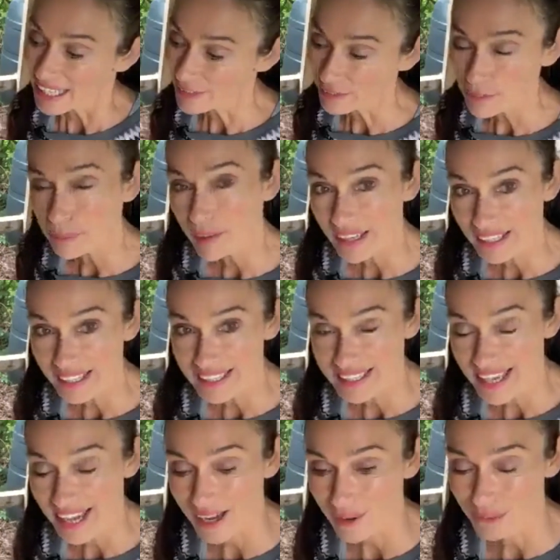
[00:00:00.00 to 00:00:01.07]
If you break
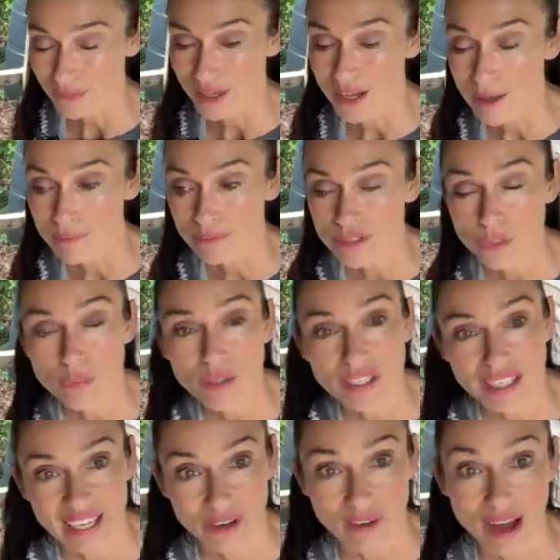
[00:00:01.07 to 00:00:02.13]
it down, to
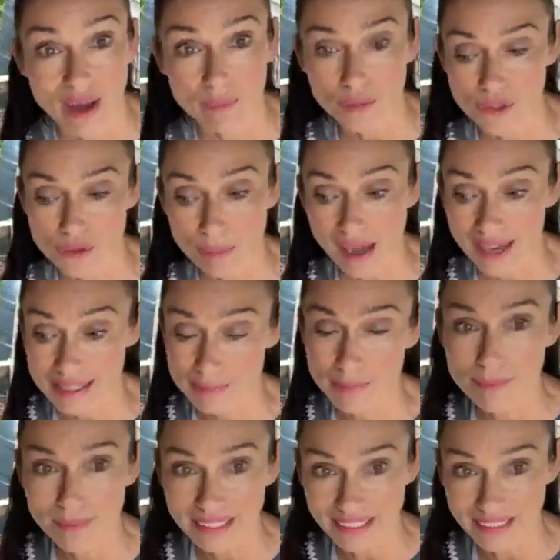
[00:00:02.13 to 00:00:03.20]
work out how much parts
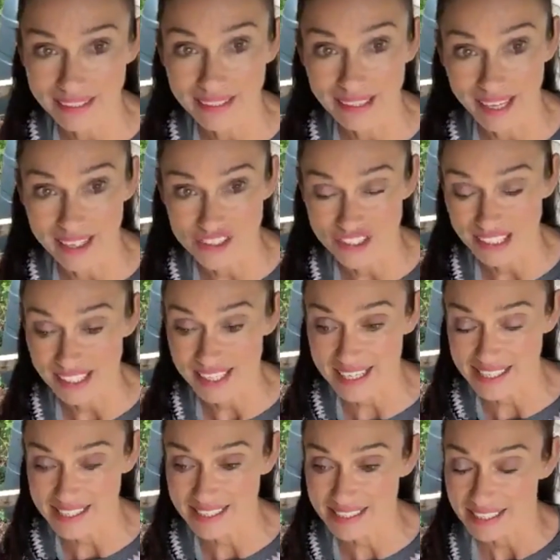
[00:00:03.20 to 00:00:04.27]
per million actually
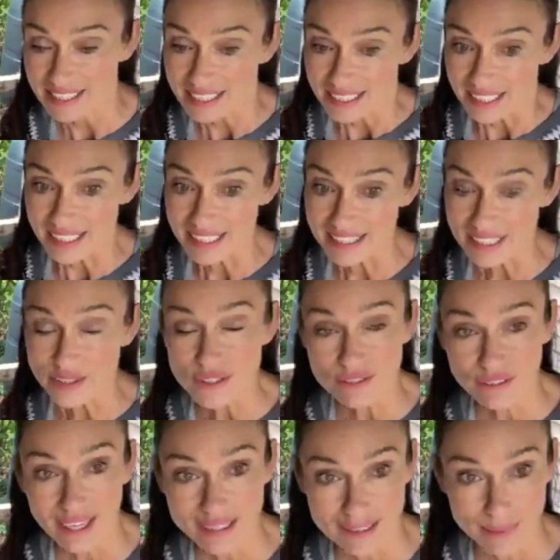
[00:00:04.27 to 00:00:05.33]
is, you
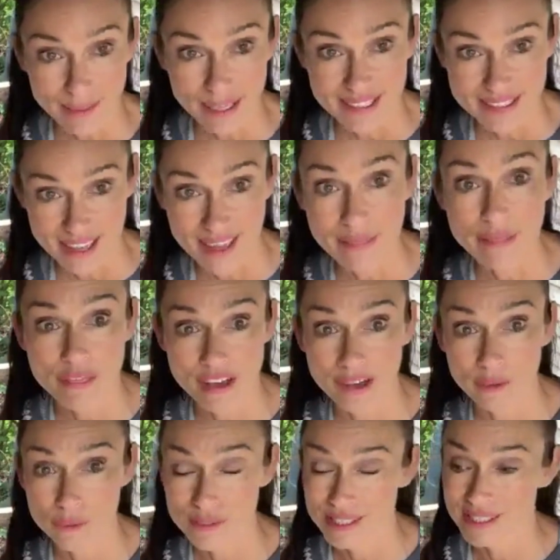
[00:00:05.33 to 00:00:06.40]
divide it by
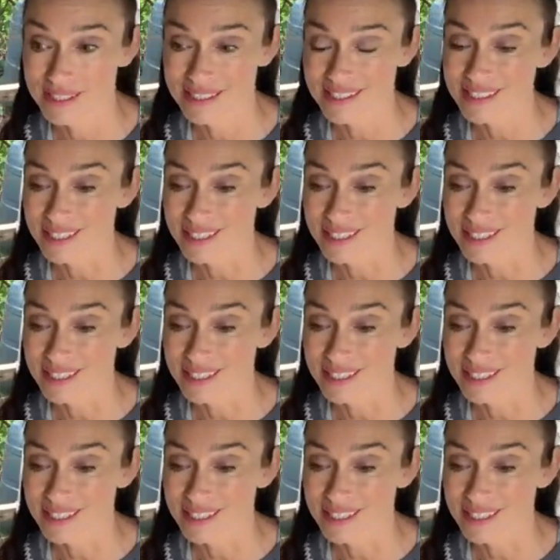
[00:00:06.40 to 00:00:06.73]
10,000.